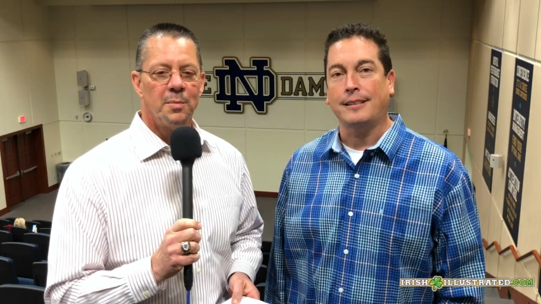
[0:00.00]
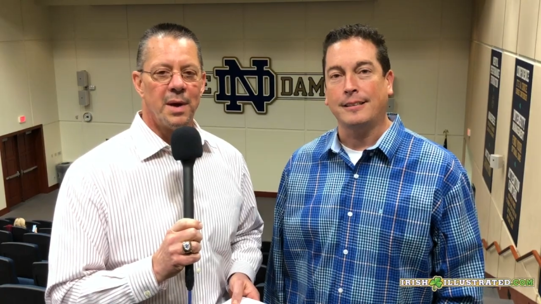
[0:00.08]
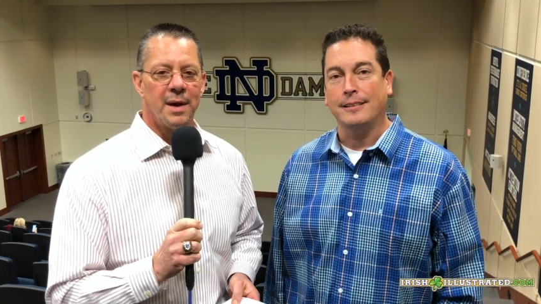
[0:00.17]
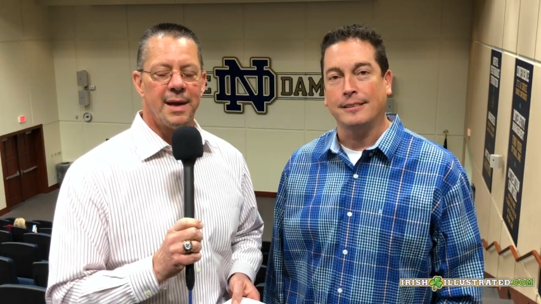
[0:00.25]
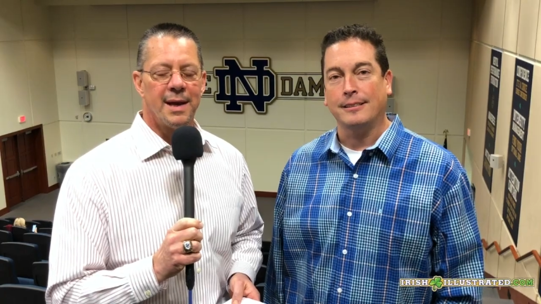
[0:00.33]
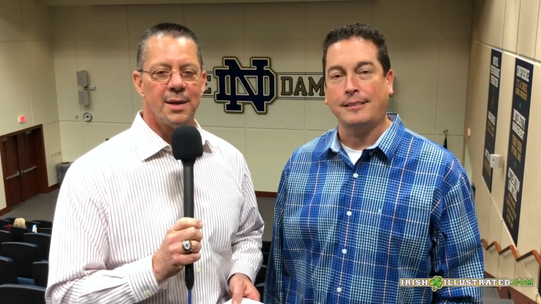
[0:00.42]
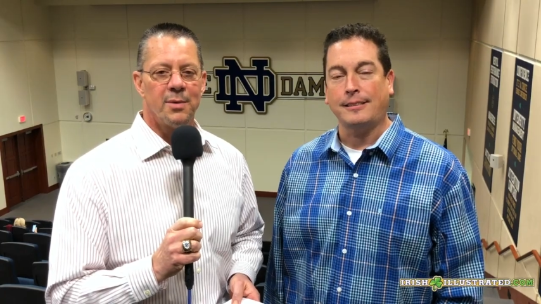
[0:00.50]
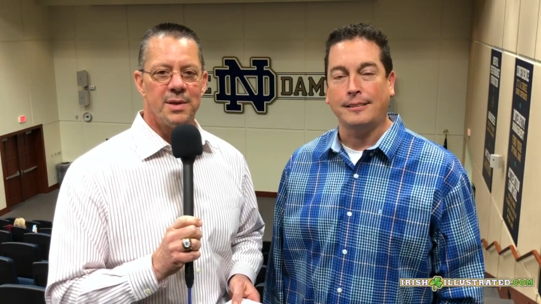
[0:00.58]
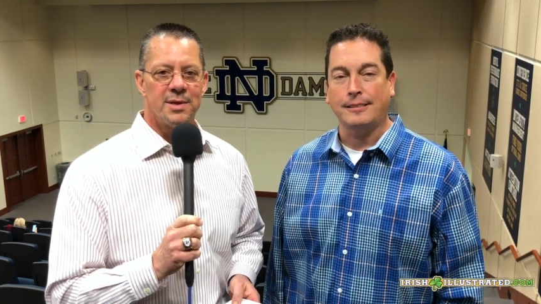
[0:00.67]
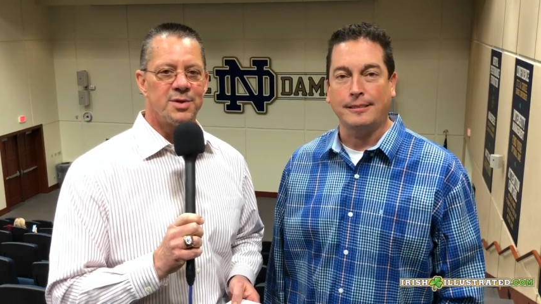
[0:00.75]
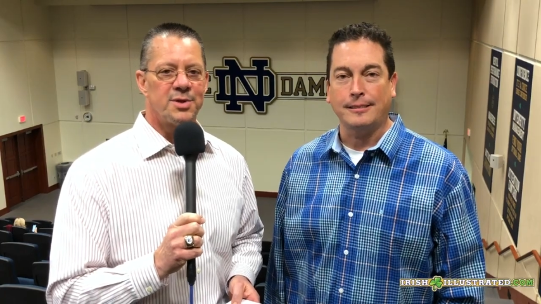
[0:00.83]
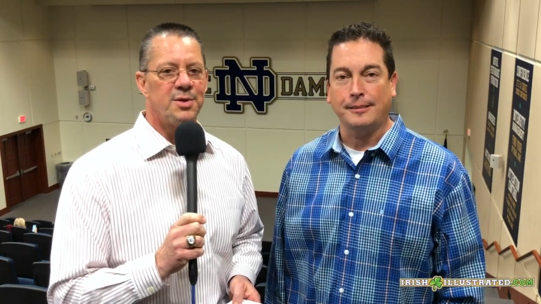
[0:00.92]
Speaker 1: Brian Kelly with
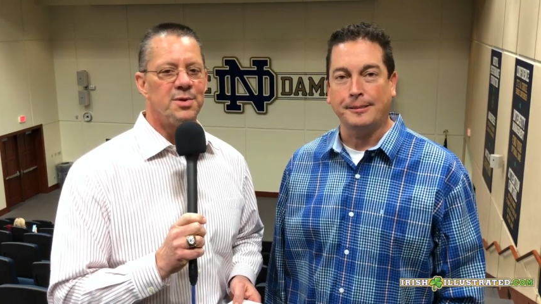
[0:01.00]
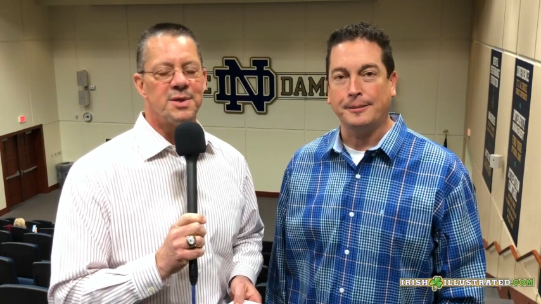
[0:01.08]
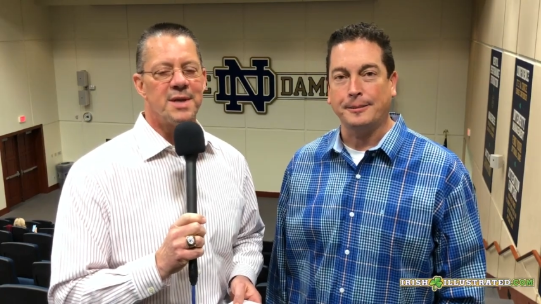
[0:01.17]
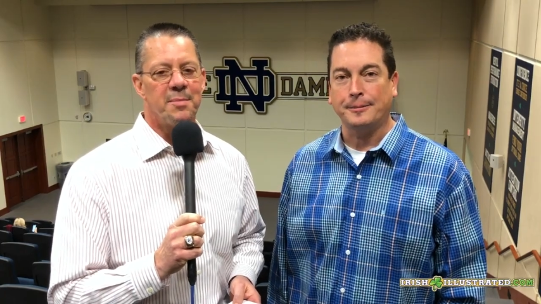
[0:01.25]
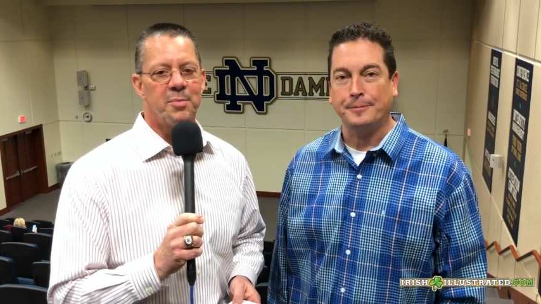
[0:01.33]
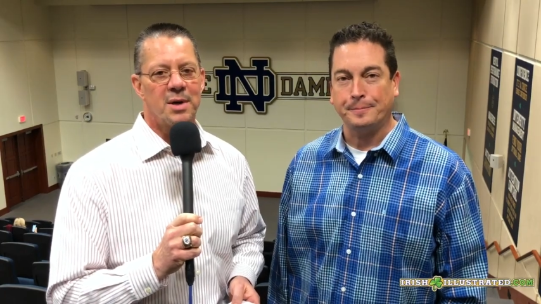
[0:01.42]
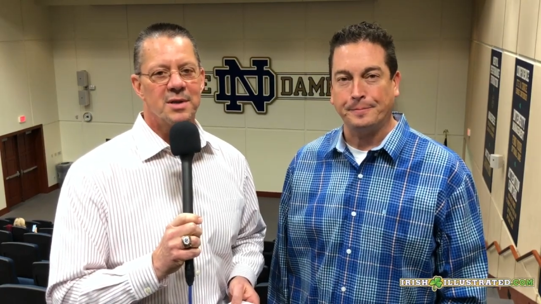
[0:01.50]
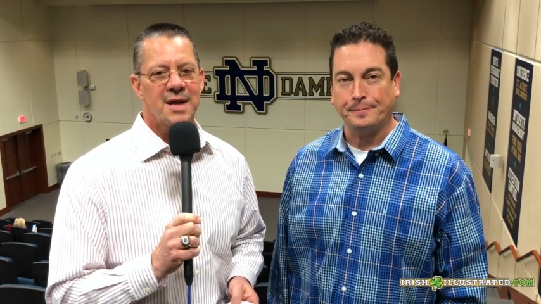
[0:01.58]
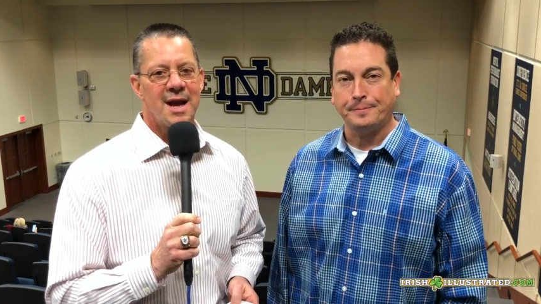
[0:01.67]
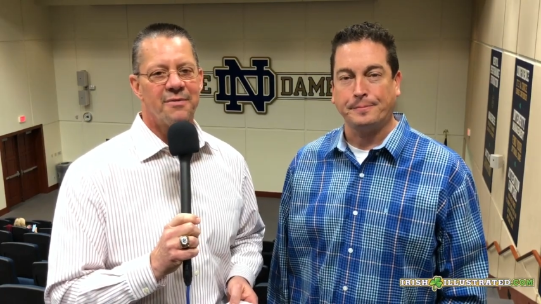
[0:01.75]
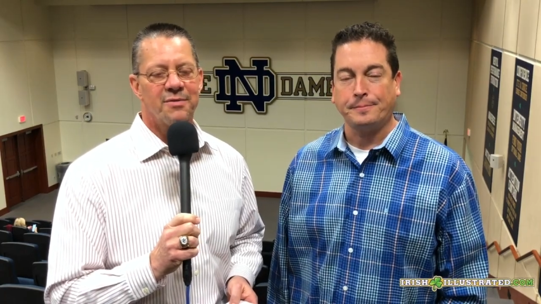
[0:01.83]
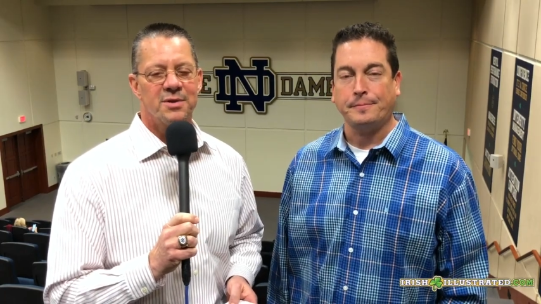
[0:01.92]
his Tuesday press
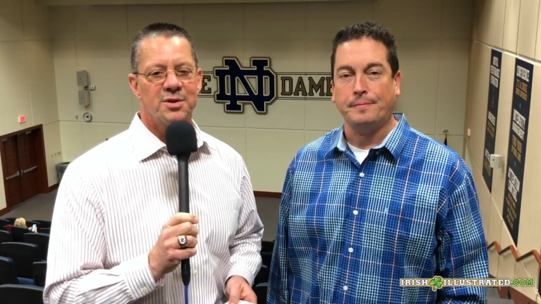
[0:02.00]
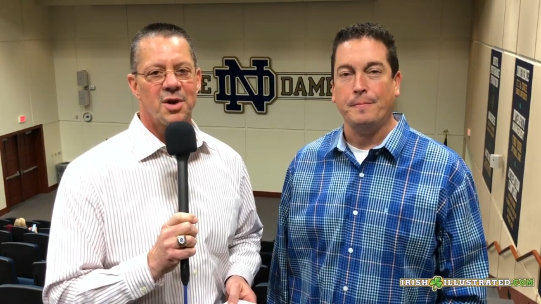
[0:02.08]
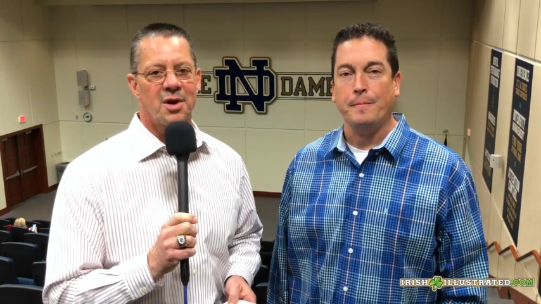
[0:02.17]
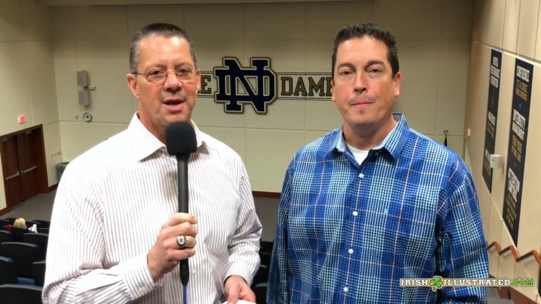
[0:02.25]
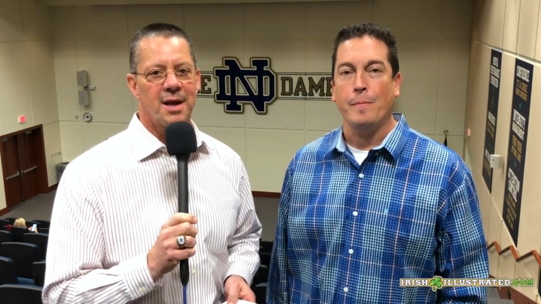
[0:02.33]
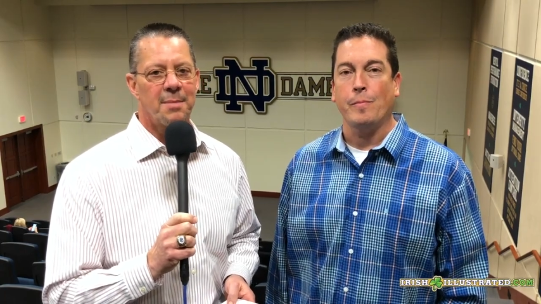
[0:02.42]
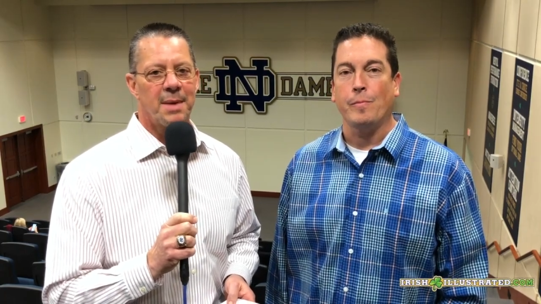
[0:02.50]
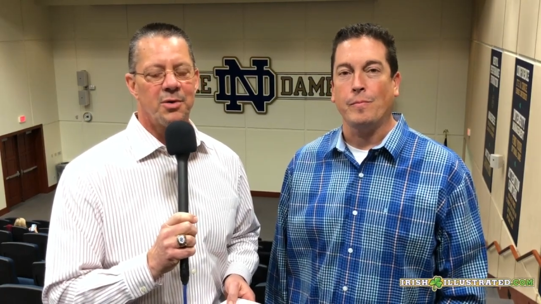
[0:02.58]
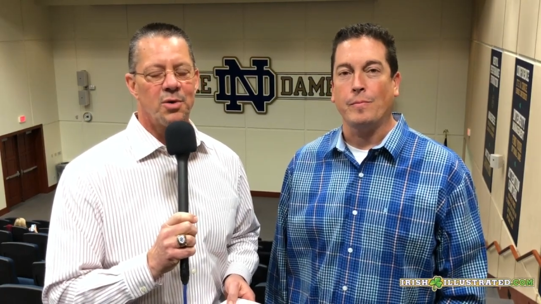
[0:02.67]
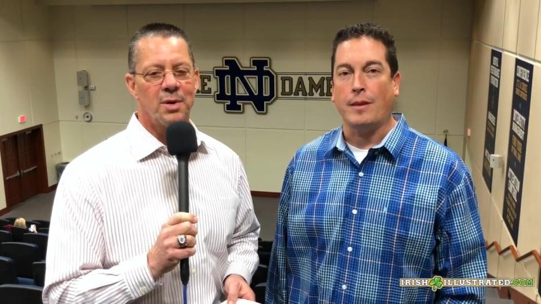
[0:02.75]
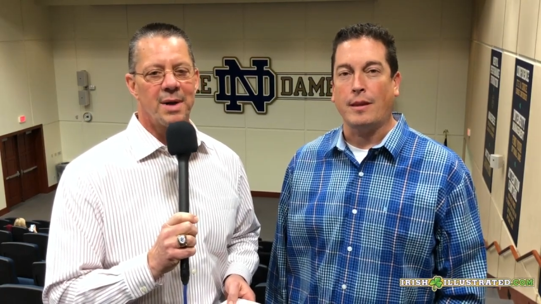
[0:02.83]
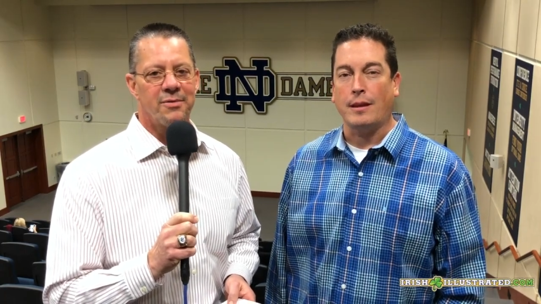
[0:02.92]
conference talking about
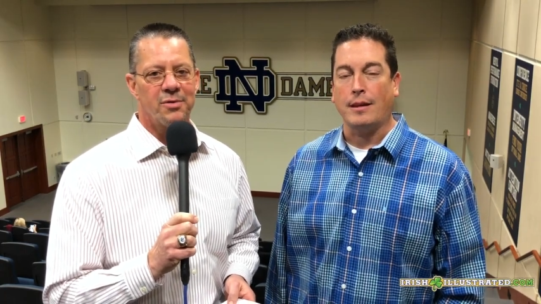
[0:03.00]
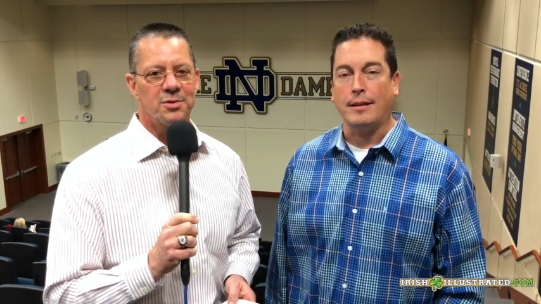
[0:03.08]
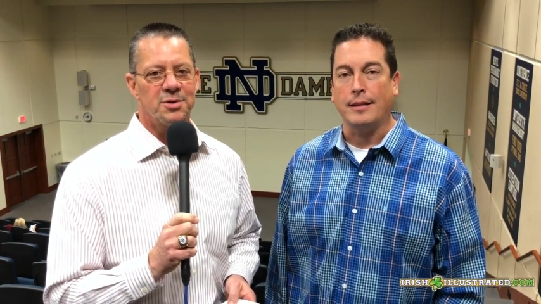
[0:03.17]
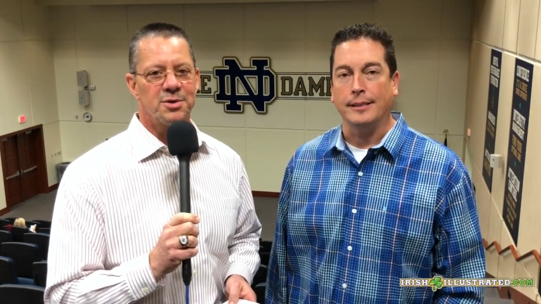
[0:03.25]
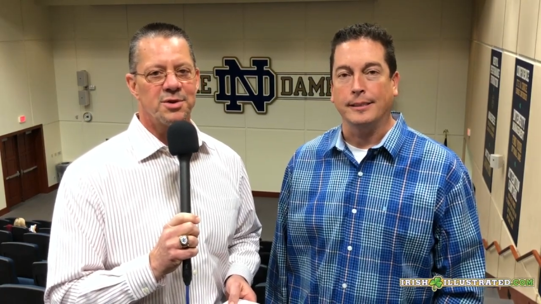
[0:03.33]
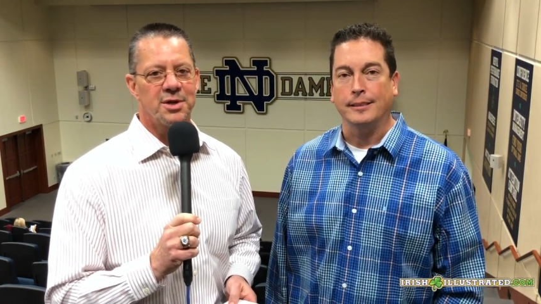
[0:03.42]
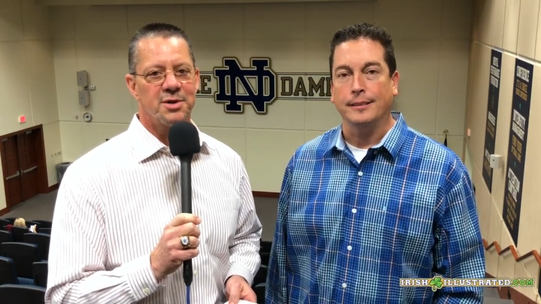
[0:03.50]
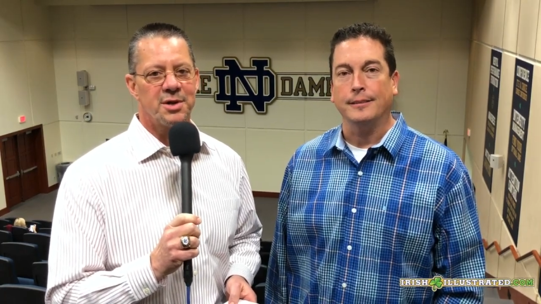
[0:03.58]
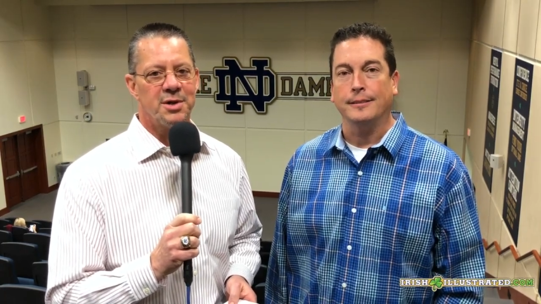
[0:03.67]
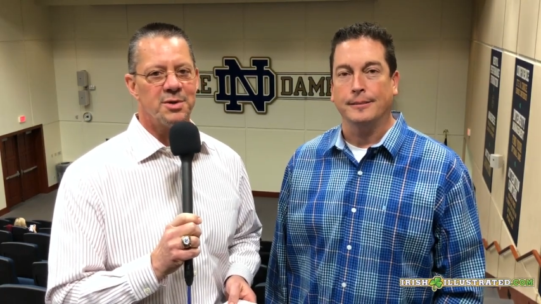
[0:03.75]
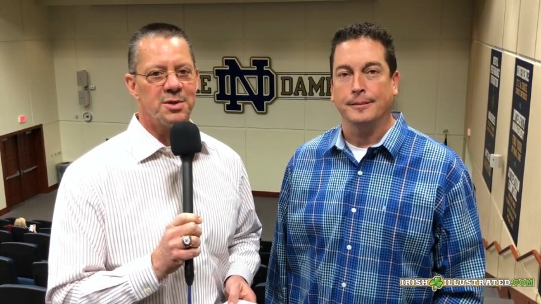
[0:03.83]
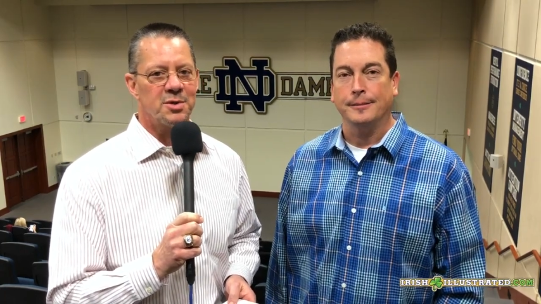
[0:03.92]
Notre Dame versus
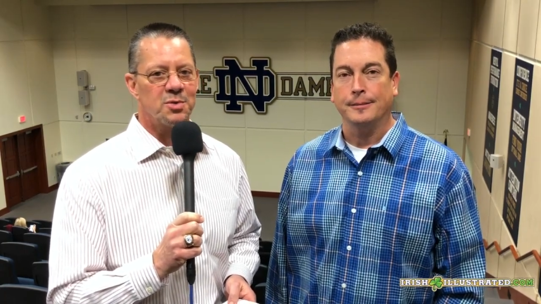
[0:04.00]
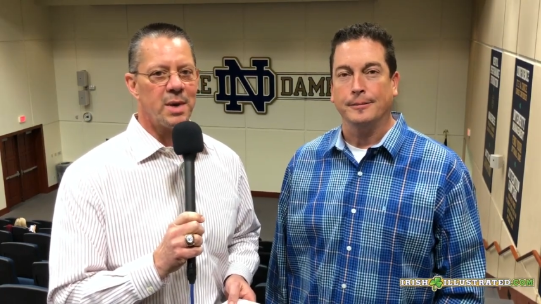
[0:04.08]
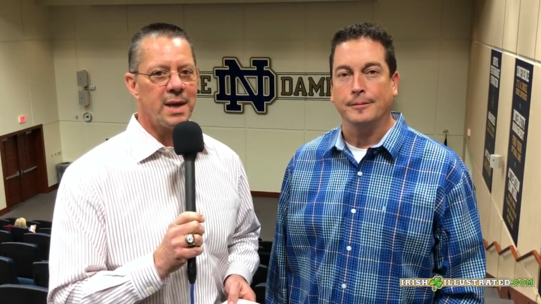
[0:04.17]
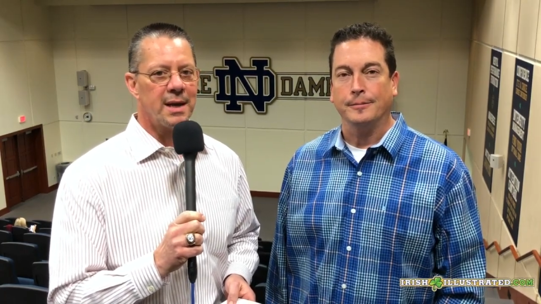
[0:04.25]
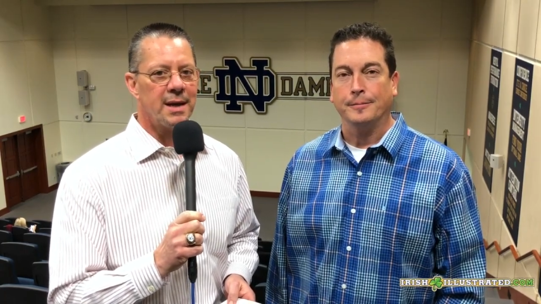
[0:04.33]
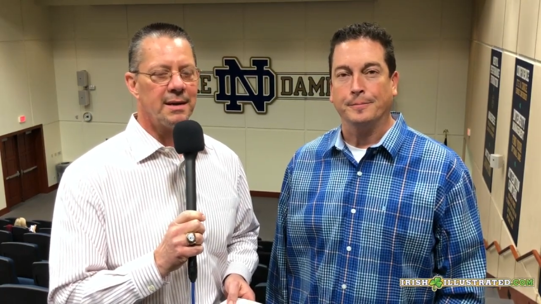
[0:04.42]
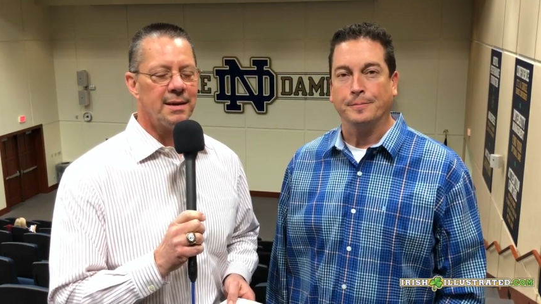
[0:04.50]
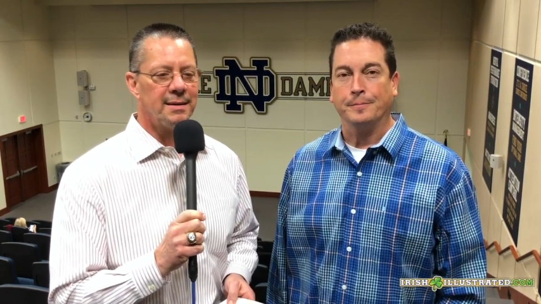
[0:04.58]
Syracuse this weekend.